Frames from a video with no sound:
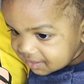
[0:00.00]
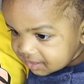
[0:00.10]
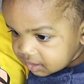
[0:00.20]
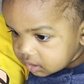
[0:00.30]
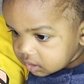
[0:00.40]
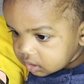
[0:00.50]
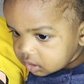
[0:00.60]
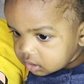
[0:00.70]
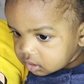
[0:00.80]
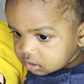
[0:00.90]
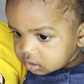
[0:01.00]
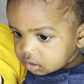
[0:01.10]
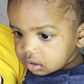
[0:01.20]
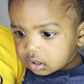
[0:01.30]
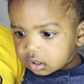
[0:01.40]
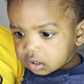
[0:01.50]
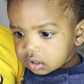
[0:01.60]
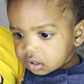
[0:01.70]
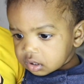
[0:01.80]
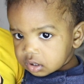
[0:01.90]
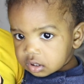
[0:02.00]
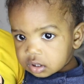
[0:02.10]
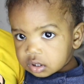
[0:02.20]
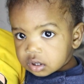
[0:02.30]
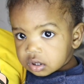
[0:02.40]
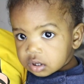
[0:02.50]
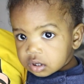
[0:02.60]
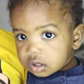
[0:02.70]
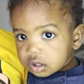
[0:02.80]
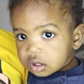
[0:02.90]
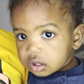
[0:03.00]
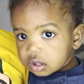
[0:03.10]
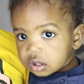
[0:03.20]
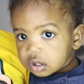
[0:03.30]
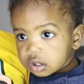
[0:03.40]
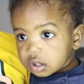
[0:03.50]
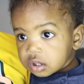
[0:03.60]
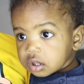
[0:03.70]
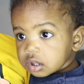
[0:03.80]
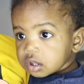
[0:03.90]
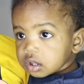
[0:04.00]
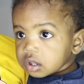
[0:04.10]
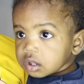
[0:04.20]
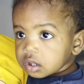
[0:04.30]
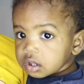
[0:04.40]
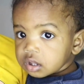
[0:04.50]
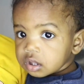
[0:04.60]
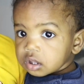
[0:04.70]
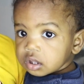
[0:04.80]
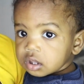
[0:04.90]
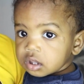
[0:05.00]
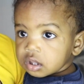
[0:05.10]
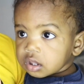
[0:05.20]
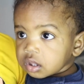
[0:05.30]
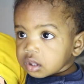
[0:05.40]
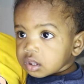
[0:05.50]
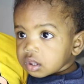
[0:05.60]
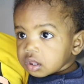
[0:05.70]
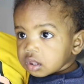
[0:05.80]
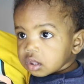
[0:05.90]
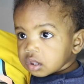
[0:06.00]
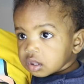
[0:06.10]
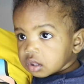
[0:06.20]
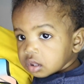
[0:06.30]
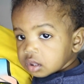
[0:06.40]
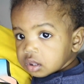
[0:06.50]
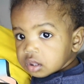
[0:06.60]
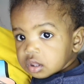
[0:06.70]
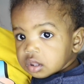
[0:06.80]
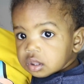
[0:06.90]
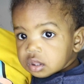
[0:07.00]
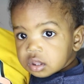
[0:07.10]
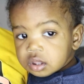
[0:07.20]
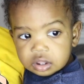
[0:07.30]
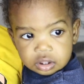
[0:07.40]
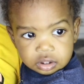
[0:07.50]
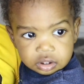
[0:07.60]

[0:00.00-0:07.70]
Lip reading: This person isn't speaking.